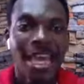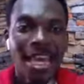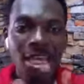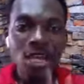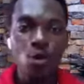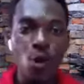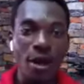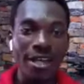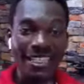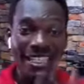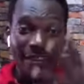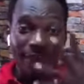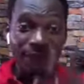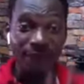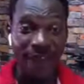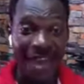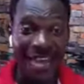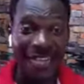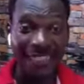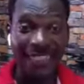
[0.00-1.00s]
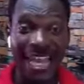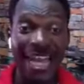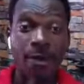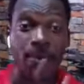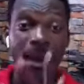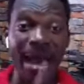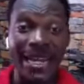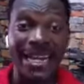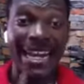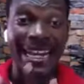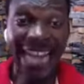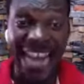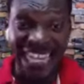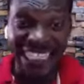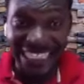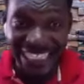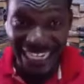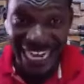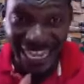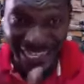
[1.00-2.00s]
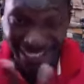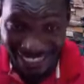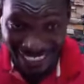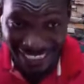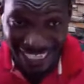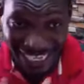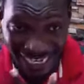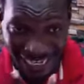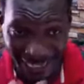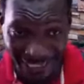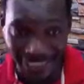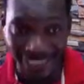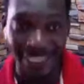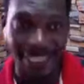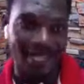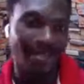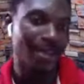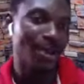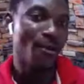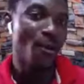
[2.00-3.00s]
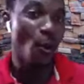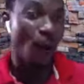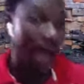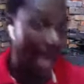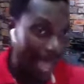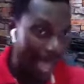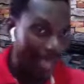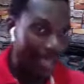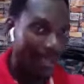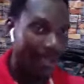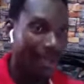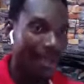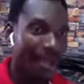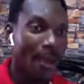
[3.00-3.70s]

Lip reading: He was invited by the National Security. Why?